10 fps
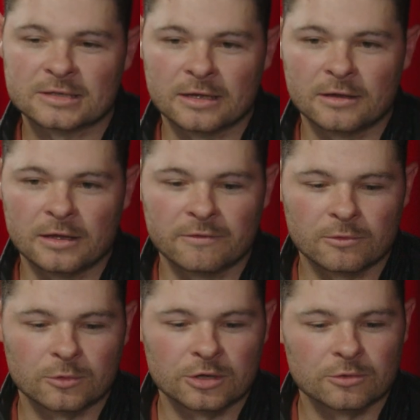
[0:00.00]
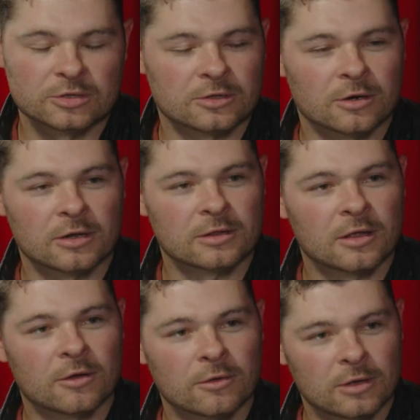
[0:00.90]
Even when you were starting,
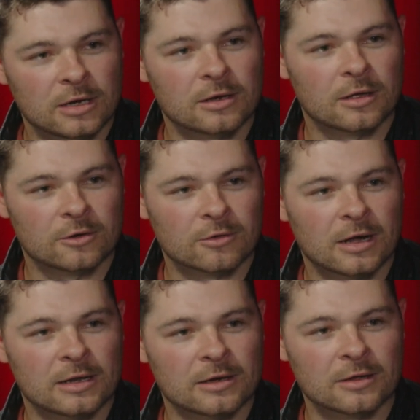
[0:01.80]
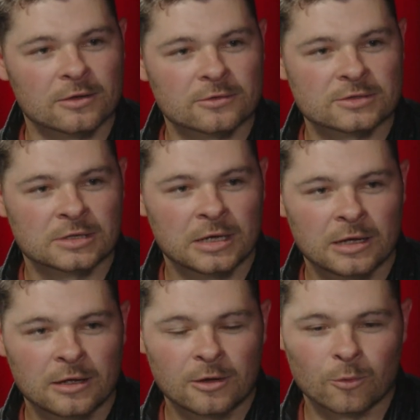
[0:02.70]
though, in underwriting deals,
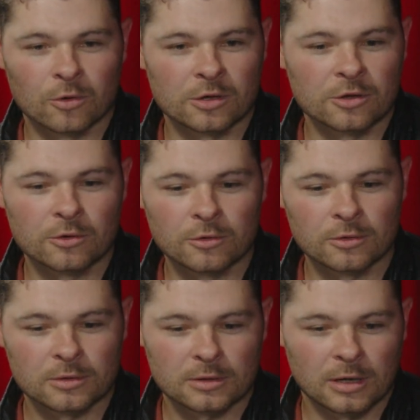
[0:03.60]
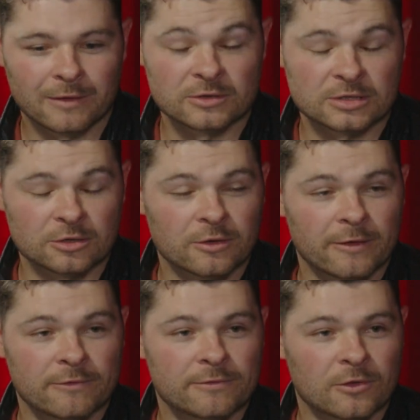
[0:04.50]
were you, obviously you
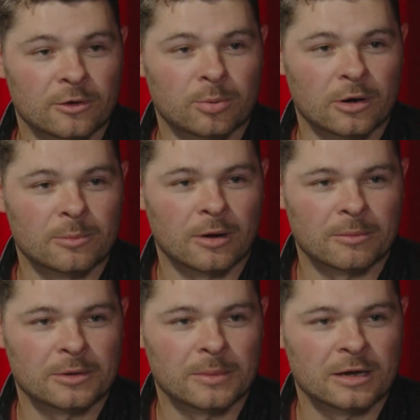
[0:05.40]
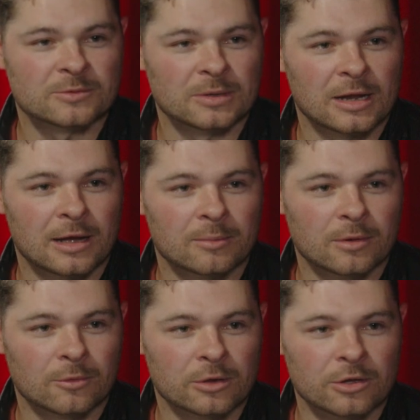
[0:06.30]
have third-party property management now, but
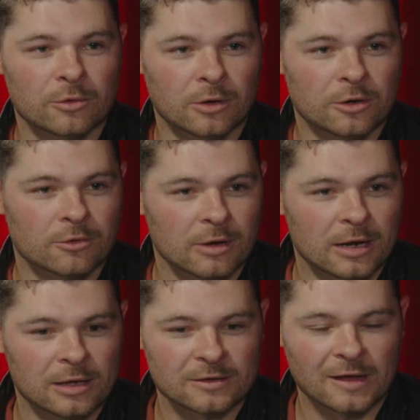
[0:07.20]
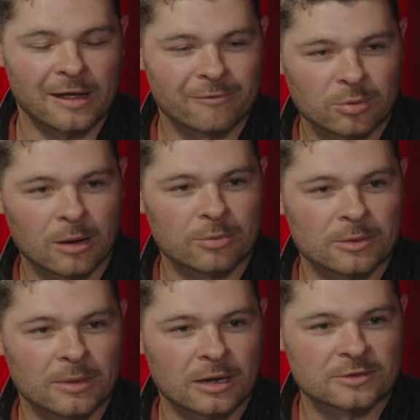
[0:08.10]
were you underwriting to have property
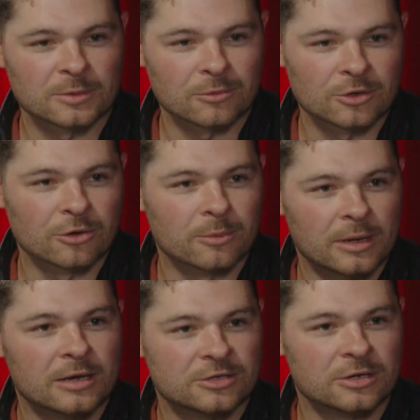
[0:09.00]
management when you were managing